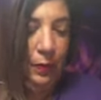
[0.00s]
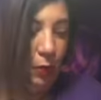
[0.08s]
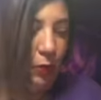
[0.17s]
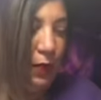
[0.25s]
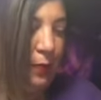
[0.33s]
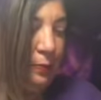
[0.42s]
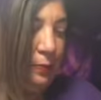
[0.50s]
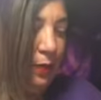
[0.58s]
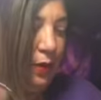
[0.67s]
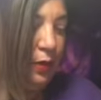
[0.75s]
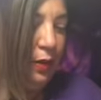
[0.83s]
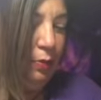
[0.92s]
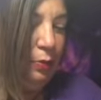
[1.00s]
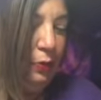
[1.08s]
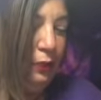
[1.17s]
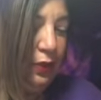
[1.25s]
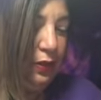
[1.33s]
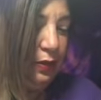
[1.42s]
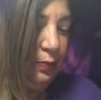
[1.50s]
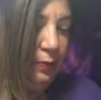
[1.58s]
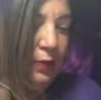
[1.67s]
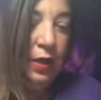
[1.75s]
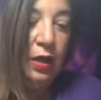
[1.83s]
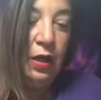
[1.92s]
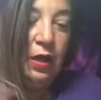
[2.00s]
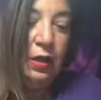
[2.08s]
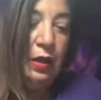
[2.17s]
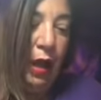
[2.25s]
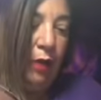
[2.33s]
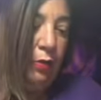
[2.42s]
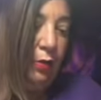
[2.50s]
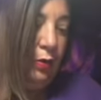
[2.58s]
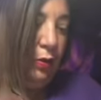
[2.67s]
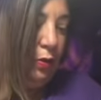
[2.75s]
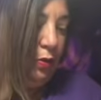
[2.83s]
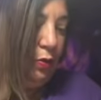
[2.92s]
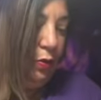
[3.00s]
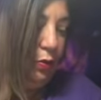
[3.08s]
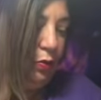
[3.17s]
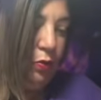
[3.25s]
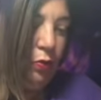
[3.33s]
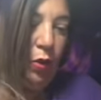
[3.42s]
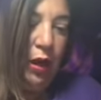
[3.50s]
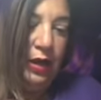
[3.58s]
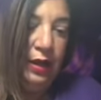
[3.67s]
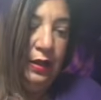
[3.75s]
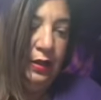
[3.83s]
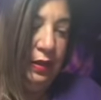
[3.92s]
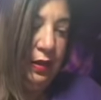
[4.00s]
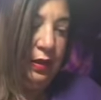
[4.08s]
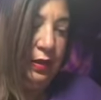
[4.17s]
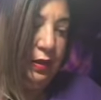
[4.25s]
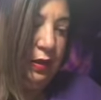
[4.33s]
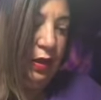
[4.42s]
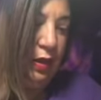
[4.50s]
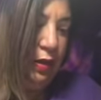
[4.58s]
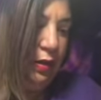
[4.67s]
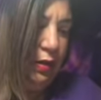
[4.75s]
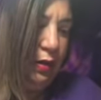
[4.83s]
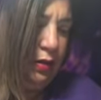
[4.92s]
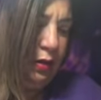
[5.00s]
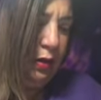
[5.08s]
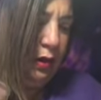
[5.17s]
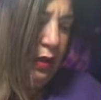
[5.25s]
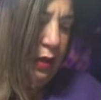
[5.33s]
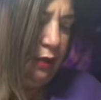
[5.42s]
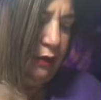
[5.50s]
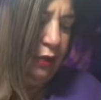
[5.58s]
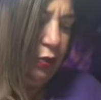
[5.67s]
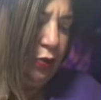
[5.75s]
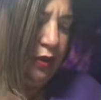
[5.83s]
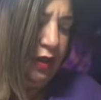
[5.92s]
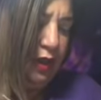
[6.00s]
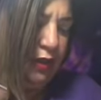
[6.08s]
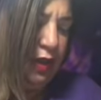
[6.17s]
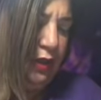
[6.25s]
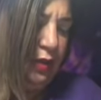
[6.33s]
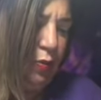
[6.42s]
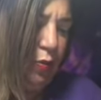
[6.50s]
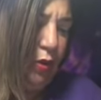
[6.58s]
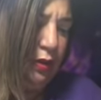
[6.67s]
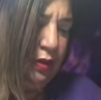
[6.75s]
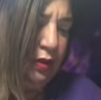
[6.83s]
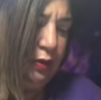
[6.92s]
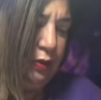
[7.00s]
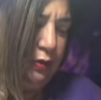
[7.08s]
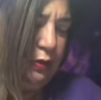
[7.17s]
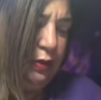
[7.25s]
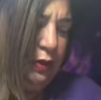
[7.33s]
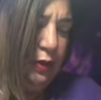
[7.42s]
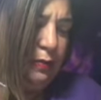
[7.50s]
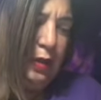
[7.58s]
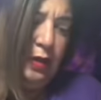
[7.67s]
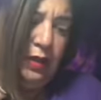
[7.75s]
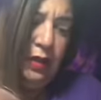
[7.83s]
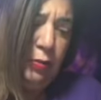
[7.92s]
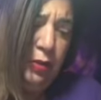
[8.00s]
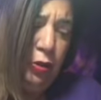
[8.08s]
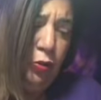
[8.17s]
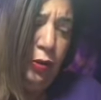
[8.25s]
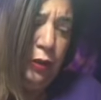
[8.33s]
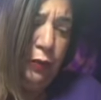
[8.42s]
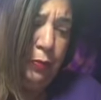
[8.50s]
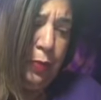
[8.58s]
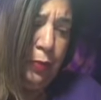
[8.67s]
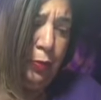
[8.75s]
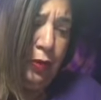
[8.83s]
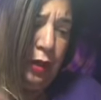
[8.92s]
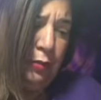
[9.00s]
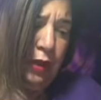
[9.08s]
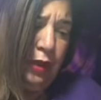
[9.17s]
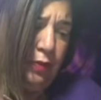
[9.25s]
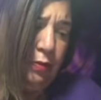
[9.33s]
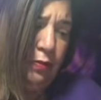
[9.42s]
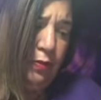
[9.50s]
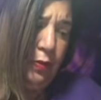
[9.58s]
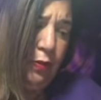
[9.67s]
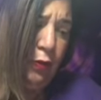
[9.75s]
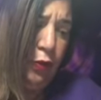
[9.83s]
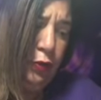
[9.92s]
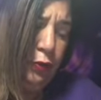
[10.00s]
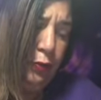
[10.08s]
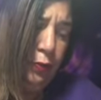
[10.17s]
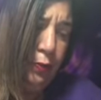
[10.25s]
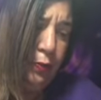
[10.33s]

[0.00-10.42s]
Okay, perfect. Now, why is this uh, King of Swords and Knight of Wands here? This could be two different people coming in for you.